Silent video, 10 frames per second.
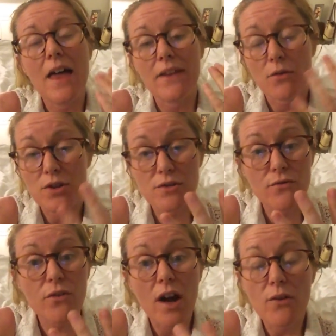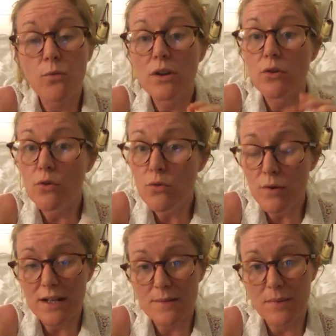And then question 5 will
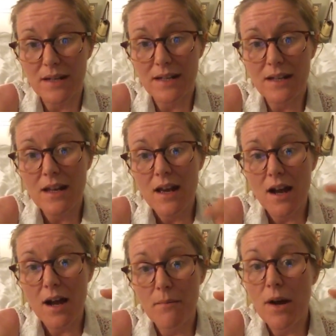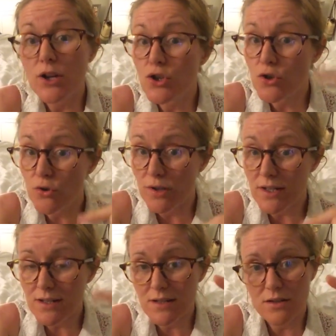always be a
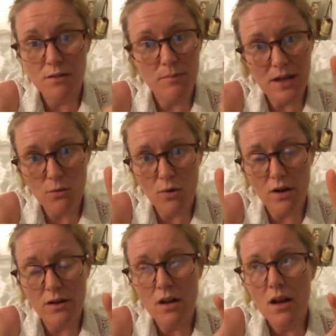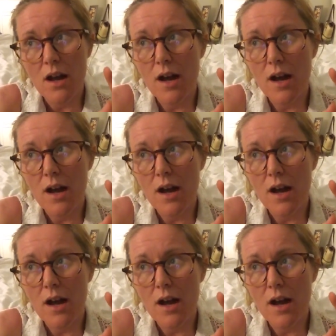choice, so pick one,